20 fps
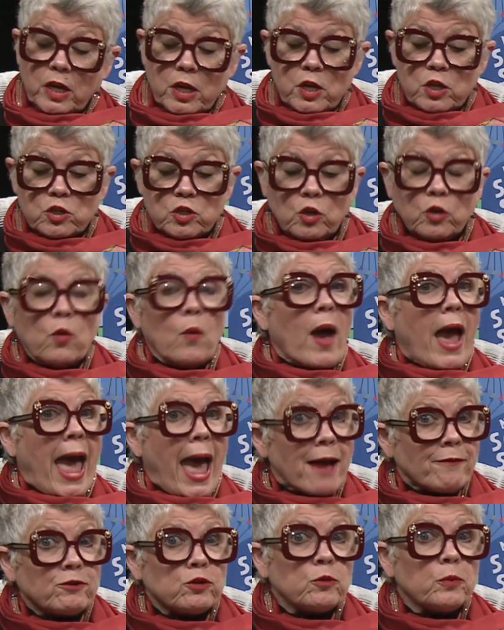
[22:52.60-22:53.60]
So you
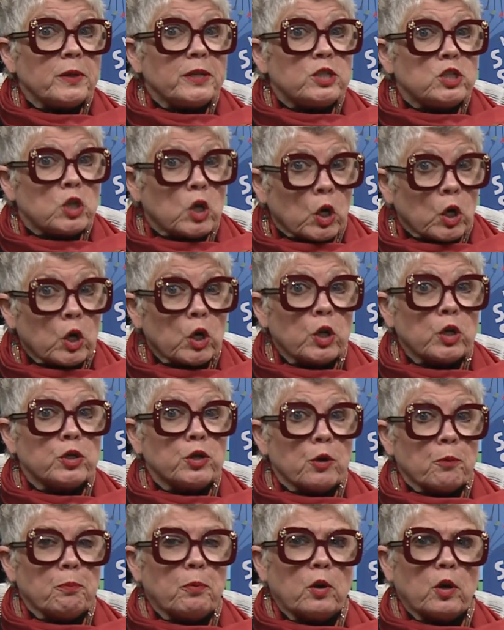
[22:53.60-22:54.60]
have to return
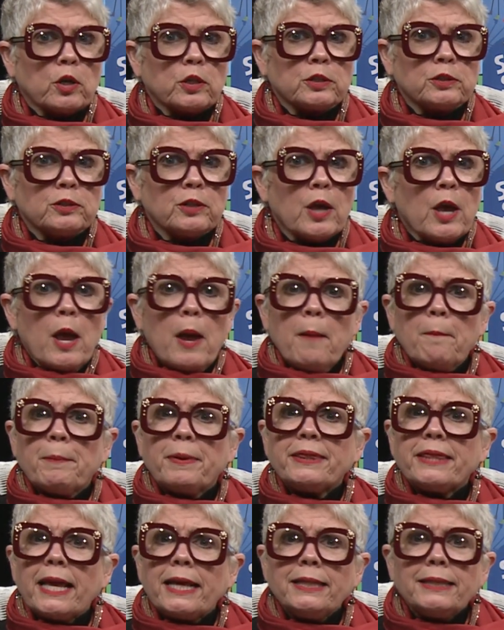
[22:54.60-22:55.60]
your books,
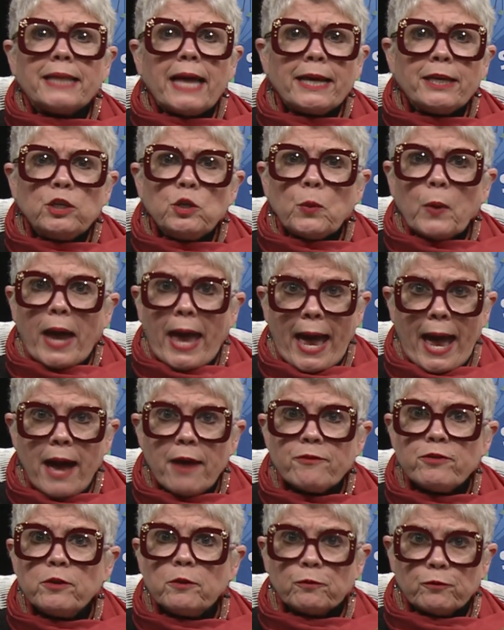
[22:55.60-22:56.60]
but they let you
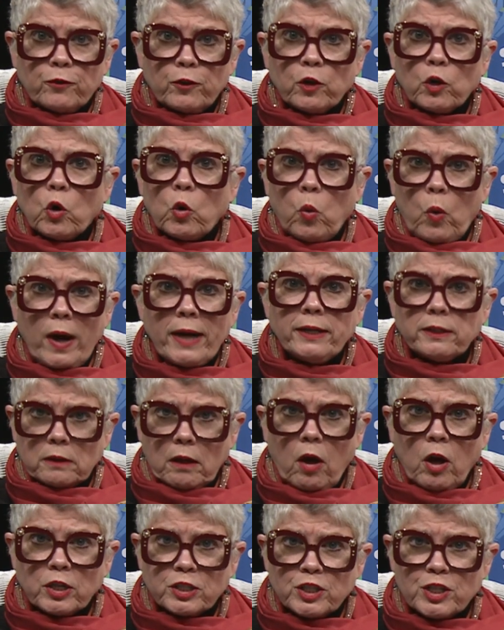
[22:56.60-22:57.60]
have them for quite a
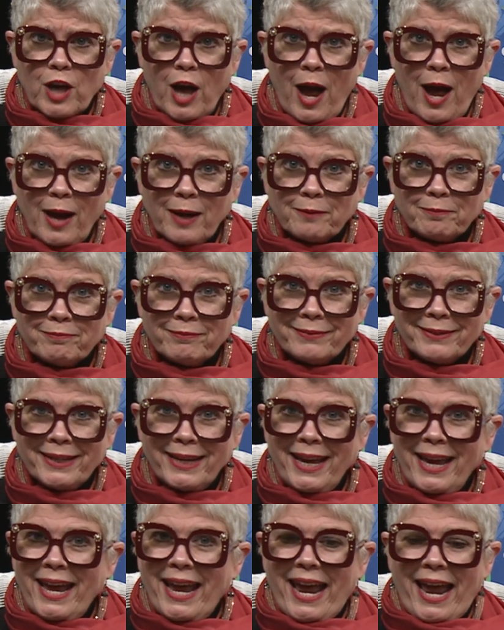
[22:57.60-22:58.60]
long time.
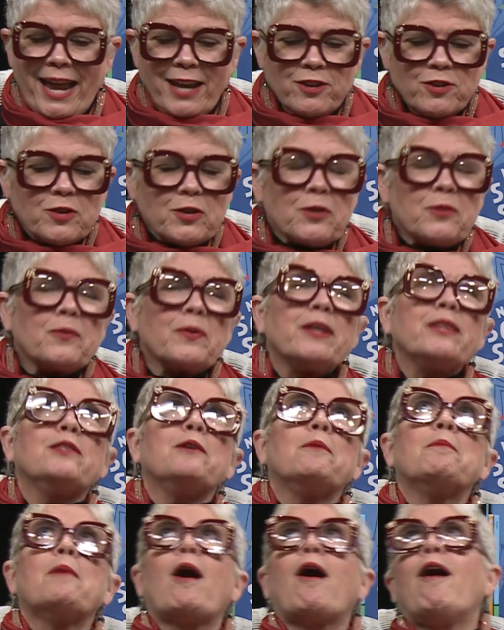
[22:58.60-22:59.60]
And you can read
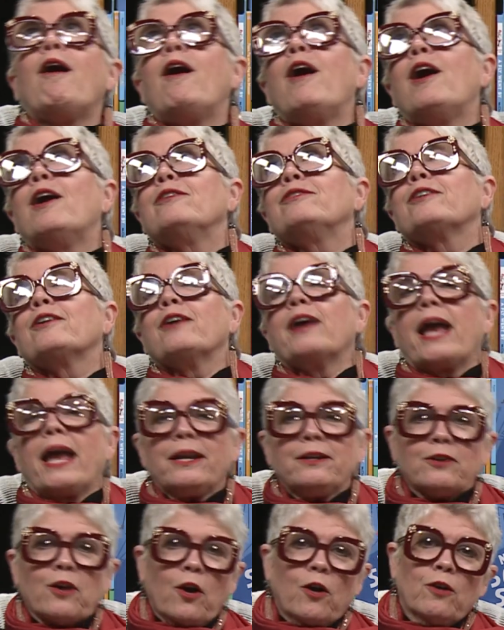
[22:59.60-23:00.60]
them over
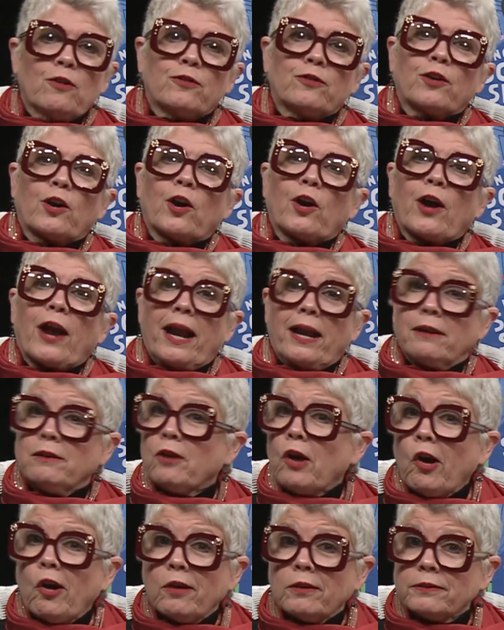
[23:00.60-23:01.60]
and over and
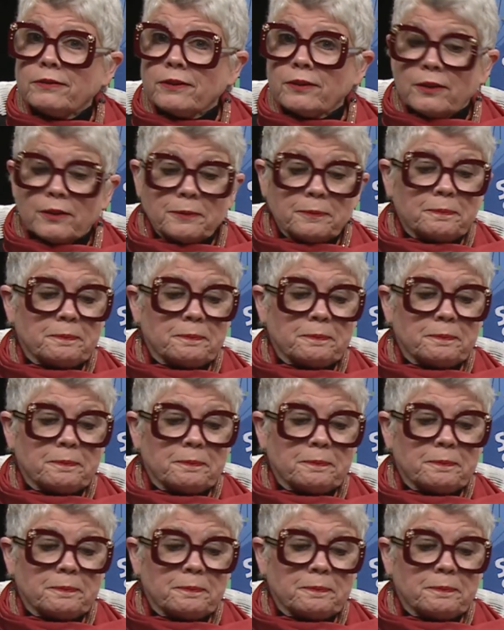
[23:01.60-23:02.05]
over.